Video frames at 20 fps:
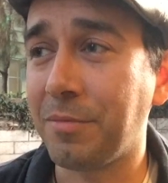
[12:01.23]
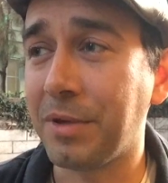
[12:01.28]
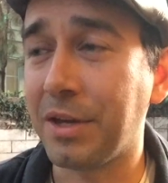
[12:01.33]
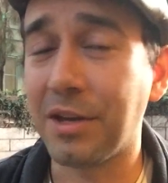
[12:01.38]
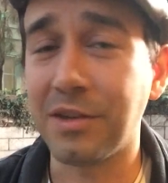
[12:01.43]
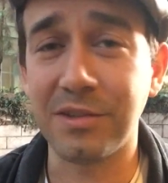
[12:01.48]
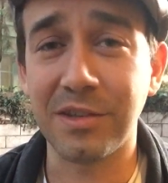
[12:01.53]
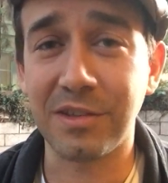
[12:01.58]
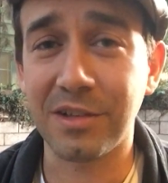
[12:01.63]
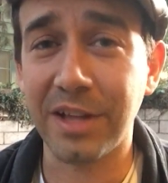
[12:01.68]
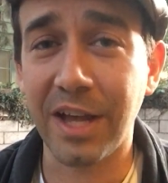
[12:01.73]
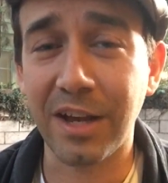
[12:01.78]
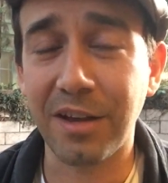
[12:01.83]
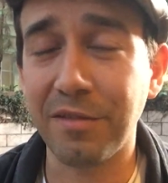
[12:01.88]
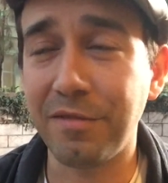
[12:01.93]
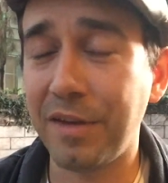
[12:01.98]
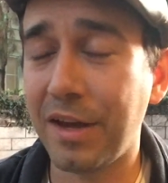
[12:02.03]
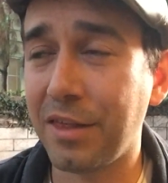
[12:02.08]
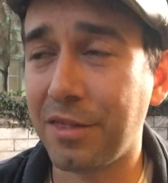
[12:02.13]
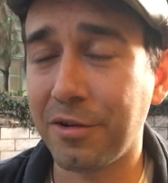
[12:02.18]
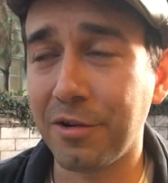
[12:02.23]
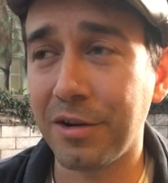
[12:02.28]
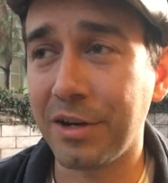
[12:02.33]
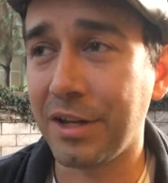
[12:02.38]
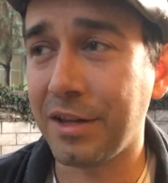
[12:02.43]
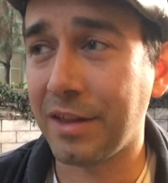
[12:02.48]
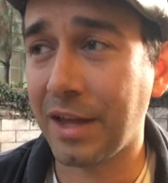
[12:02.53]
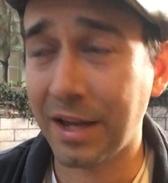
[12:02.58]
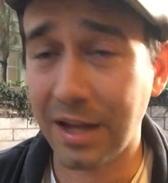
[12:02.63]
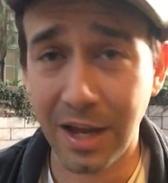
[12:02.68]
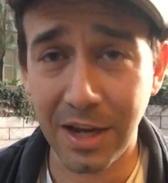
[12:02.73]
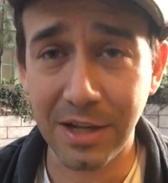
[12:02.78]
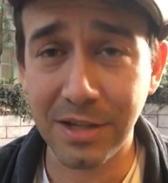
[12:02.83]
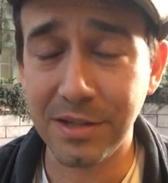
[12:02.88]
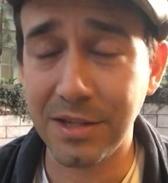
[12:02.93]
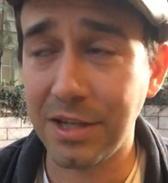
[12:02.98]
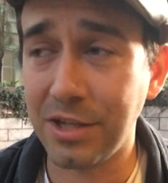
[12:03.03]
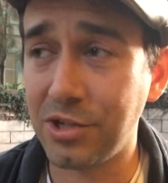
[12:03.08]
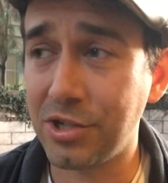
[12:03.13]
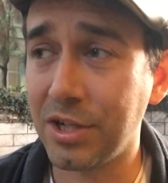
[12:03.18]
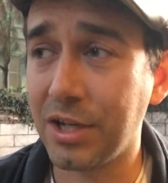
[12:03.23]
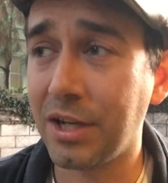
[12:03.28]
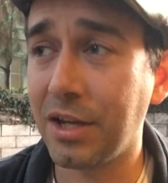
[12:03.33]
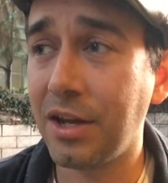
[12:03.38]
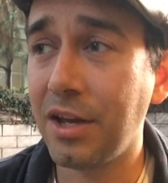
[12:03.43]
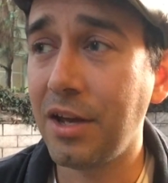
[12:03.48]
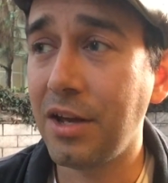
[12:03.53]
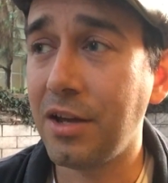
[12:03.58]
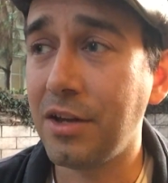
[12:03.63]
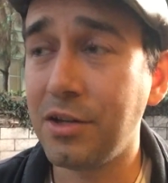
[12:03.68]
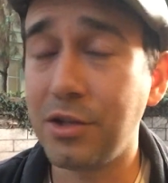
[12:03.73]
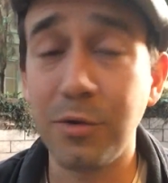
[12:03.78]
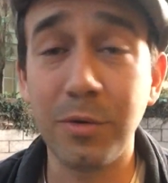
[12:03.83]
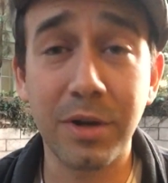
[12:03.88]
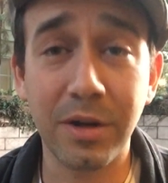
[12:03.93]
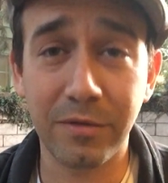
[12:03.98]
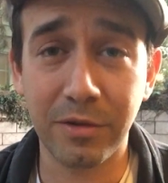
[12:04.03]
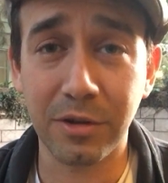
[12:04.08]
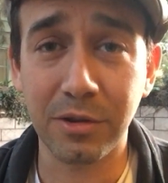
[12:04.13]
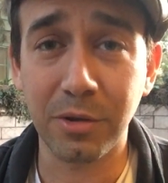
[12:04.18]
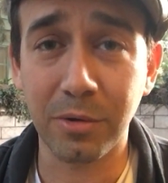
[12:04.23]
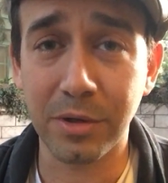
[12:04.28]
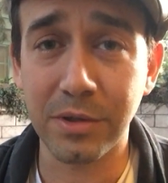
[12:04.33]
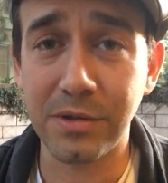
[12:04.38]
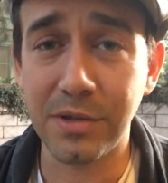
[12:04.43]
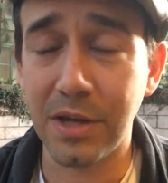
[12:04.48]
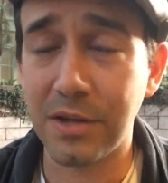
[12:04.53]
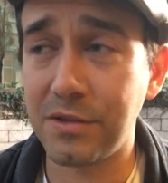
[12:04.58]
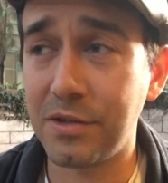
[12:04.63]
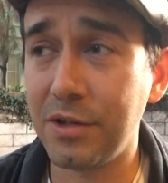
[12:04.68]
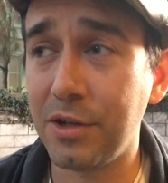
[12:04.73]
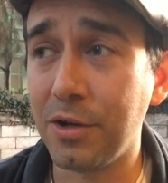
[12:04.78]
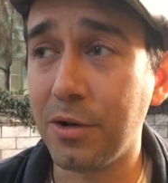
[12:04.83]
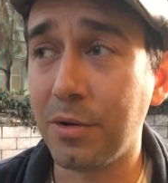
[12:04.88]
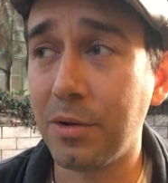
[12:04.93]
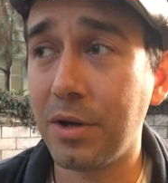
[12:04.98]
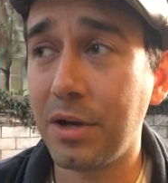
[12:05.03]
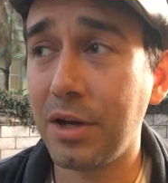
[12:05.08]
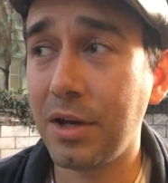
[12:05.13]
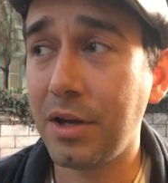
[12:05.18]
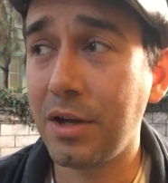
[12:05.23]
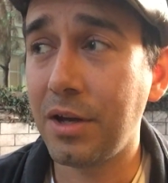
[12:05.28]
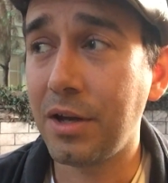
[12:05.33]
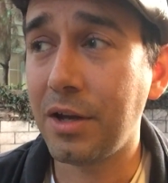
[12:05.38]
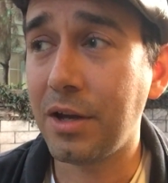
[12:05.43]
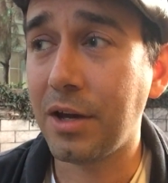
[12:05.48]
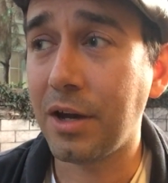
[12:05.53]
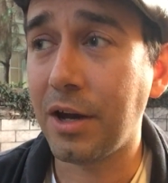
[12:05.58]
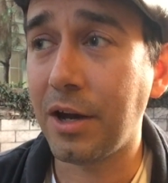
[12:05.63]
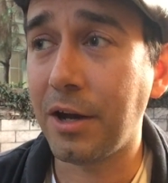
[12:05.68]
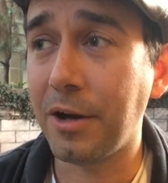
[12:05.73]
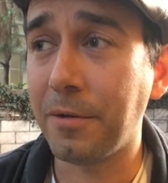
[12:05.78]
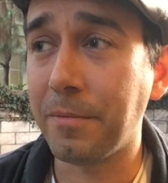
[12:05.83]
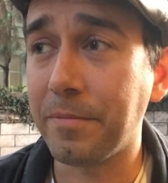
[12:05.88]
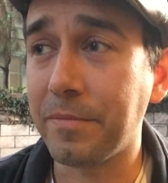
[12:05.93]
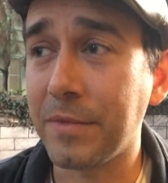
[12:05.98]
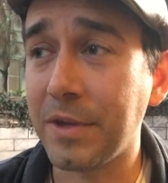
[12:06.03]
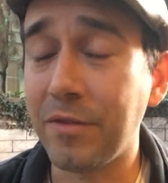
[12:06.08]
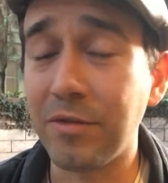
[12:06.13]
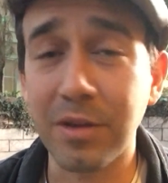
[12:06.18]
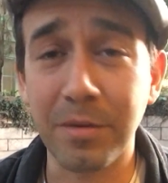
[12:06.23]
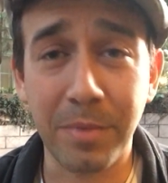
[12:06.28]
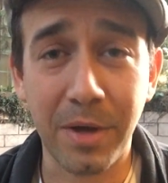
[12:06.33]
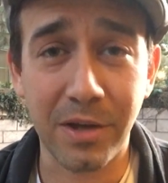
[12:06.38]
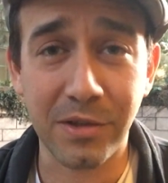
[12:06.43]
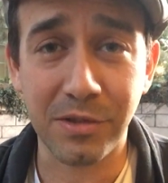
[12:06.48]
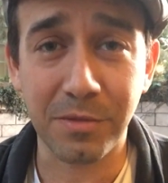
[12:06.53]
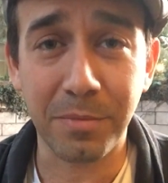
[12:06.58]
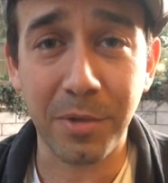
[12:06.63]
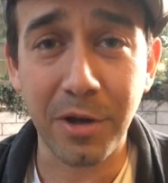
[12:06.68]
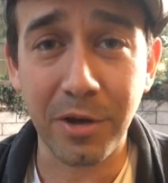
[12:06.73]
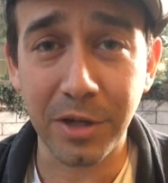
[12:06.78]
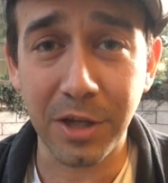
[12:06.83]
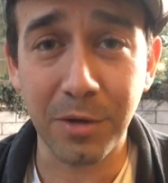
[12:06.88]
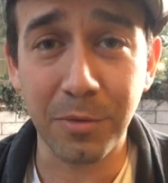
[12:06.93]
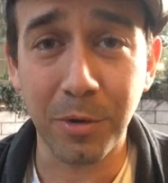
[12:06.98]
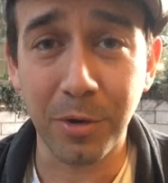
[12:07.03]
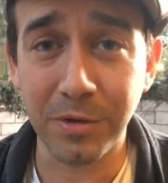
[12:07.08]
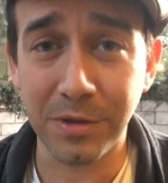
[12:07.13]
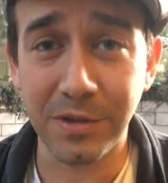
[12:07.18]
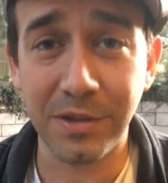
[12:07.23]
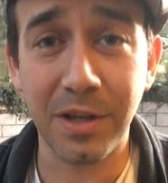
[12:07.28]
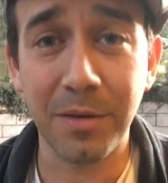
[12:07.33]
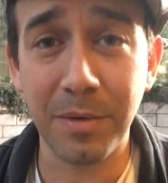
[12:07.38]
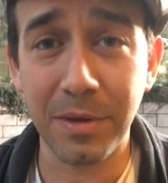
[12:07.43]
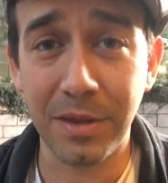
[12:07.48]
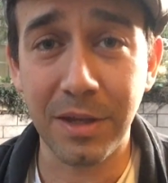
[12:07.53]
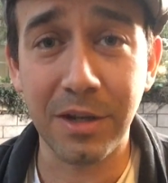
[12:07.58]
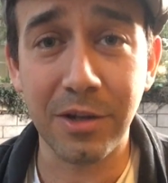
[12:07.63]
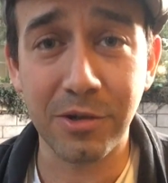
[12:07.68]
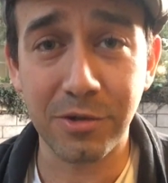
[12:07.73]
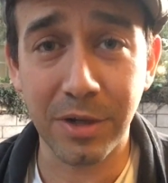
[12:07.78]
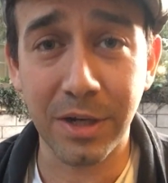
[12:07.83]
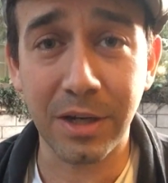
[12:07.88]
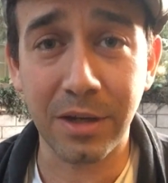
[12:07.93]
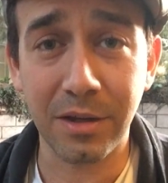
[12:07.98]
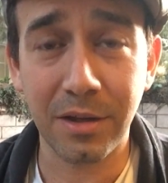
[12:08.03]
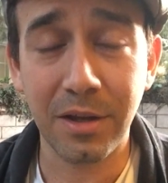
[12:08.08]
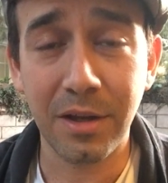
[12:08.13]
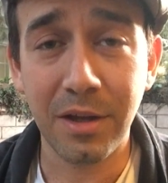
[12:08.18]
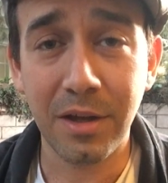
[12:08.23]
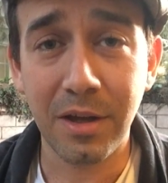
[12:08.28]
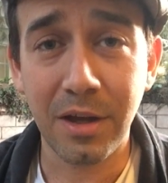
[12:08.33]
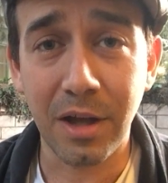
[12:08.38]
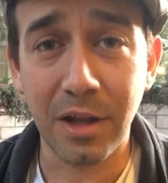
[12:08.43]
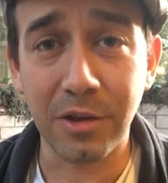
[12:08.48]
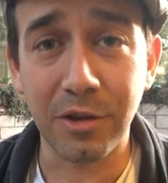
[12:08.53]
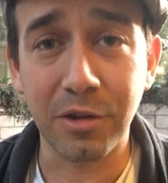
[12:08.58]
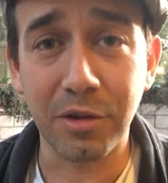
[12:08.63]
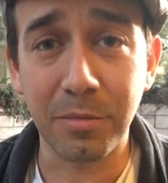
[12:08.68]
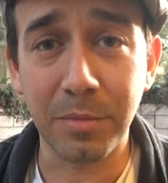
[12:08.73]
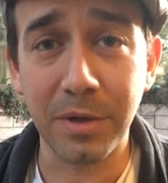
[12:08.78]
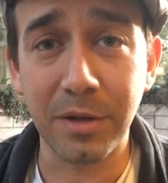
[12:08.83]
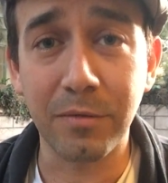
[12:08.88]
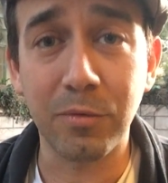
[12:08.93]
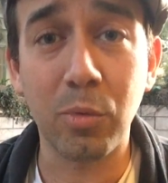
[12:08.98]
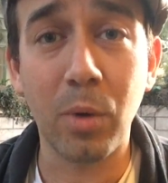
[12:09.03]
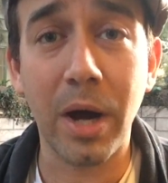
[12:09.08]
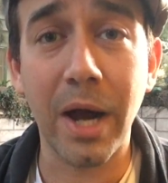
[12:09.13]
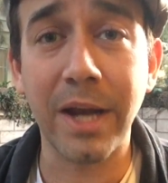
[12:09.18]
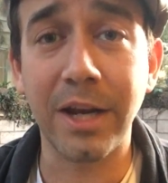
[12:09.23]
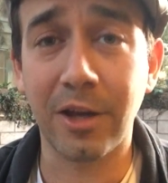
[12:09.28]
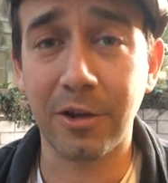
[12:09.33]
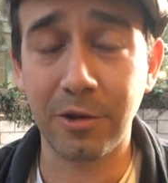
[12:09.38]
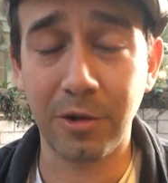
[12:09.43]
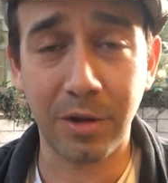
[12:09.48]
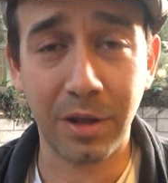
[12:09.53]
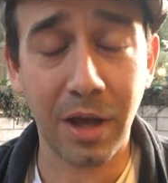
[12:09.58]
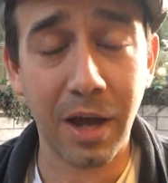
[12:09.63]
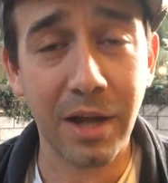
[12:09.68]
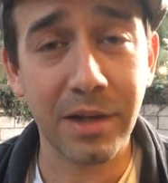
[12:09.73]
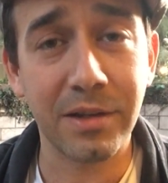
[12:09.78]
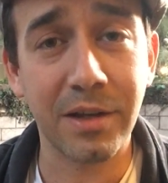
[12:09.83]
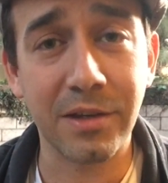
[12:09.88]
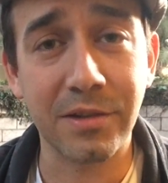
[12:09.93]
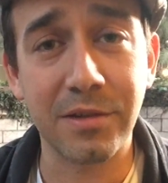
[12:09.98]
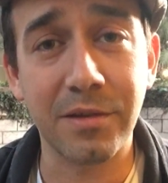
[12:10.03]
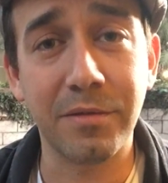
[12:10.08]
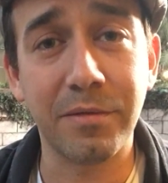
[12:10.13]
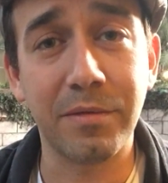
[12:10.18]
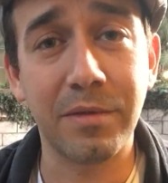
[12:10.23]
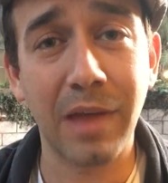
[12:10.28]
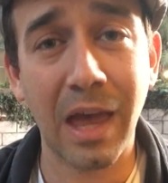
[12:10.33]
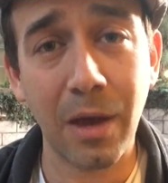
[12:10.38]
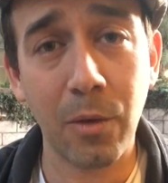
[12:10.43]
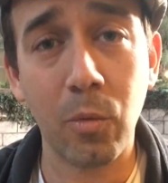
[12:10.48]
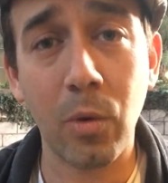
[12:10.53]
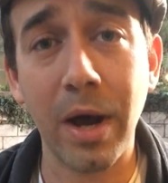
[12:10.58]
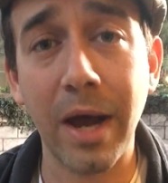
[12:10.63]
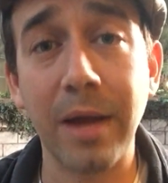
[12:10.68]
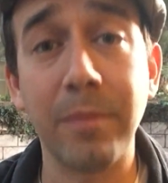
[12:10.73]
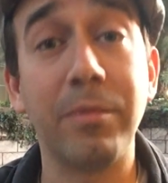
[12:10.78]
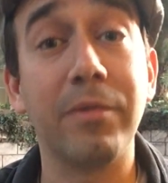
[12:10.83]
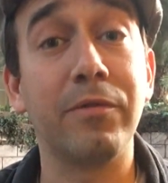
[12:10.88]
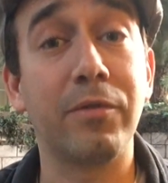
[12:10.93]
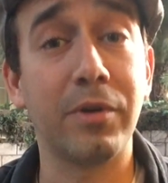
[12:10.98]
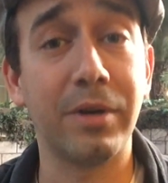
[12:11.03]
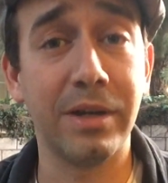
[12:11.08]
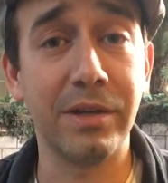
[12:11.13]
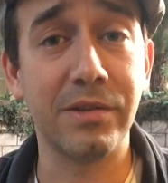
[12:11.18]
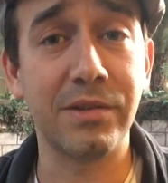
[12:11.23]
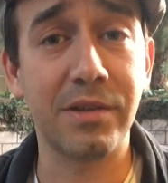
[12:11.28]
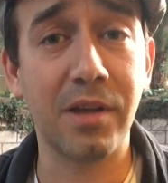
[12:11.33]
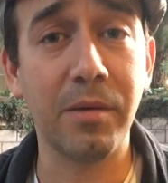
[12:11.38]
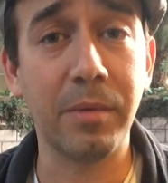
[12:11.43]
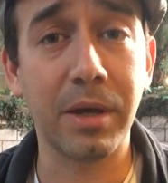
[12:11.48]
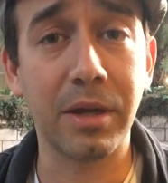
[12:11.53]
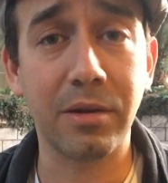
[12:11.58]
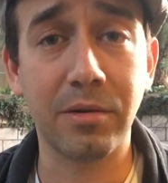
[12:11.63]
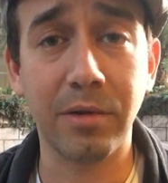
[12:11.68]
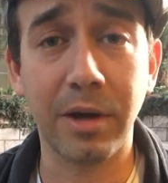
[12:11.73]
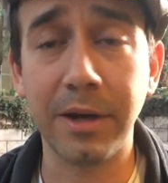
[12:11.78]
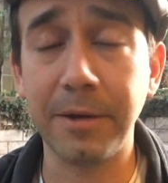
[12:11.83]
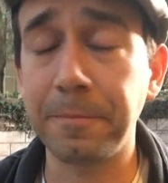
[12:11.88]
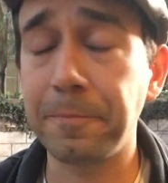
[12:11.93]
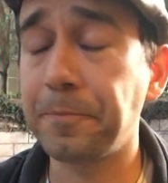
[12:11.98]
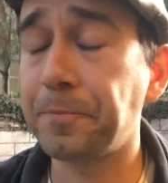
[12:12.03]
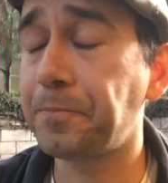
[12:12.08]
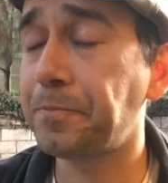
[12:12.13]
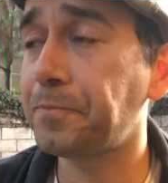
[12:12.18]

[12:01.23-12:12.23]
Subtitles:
because it's a lack of faith or any of that kind of teaching. Do whatever the Lord says to do. Even the Apostle Paul, he wrote to Timothy to drink a little bit of wine. I don't know the context of that wine, but for his stomach, right?